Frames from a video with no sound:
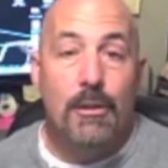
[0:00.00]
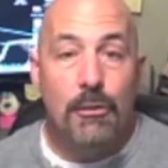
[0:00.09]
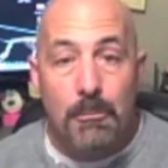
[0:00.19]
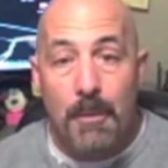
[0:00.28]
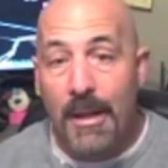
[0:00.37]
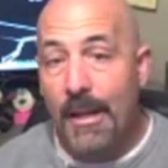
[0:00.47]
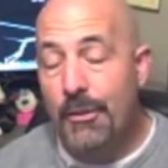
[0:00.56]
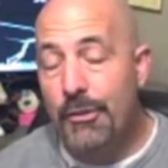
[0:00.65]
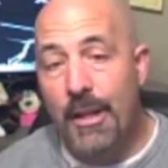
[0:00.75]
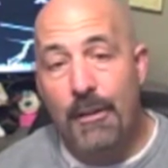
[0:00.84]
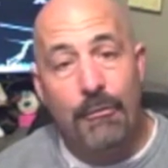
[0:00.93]
You may
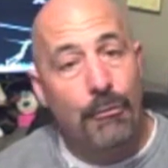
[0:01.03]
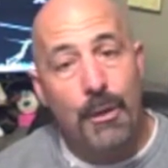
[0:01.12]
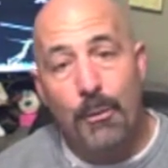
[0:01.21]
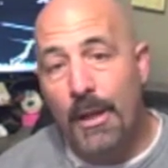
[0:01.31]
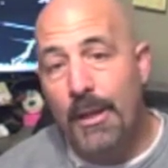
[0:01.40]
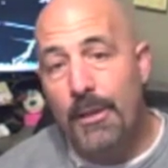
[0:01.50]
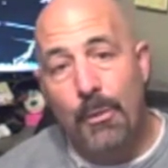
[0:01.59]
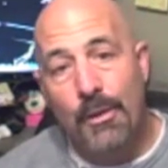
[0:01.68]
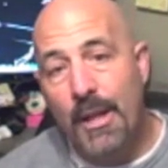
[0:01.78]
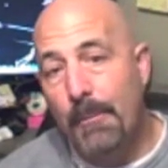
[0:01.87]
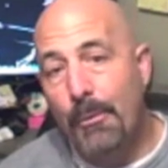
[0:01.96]
actually have free reign to
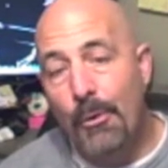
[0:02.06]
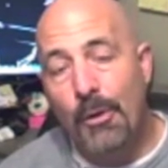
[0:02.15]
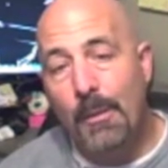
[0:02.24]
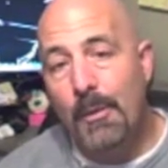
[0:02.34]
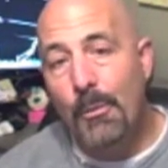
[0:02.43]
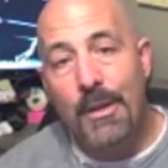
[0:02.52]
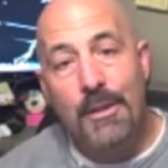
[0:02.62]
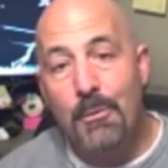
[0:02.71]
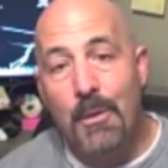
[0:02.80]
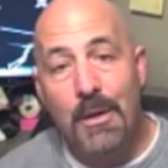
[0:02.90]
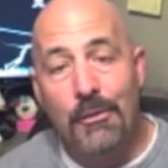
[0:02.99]
run that program the way
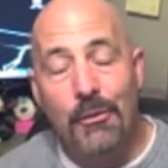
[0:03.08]
you want